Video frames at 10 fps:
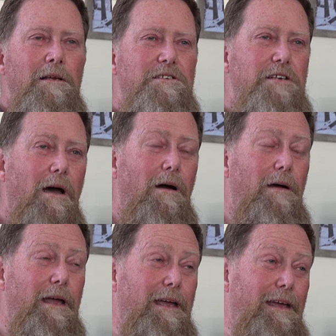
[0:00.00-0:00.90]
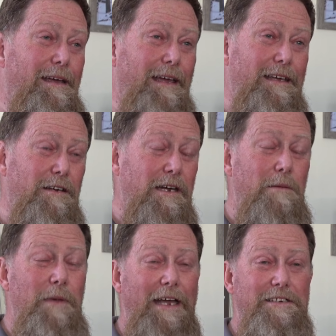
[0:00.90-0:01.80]
So you can
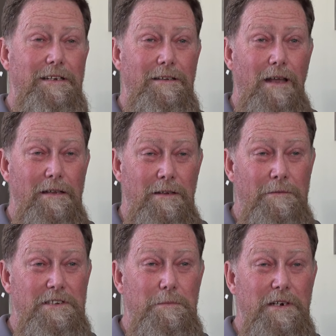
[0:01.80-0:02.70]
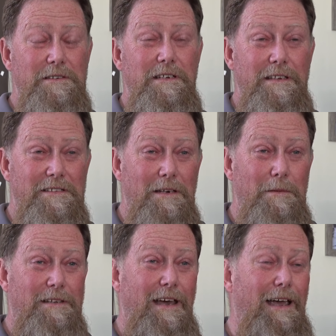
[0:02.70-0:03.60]
imagine Novosibirsk in the
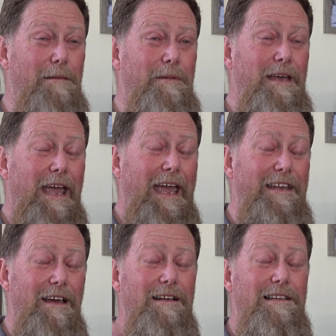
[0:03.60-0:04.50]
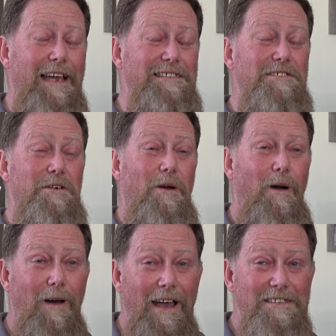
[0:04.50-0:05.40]
summertime and the classes are
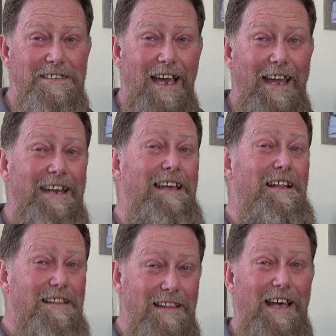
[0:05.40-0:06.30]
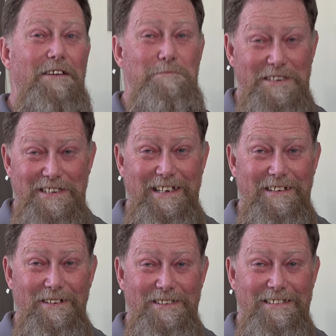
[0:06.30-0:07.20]
all outside, a lot of
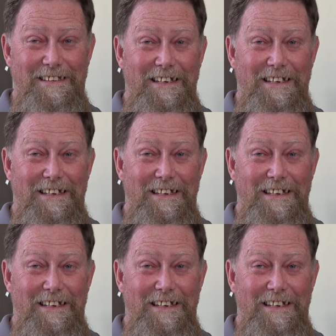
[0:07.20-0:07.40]
mosquitoes.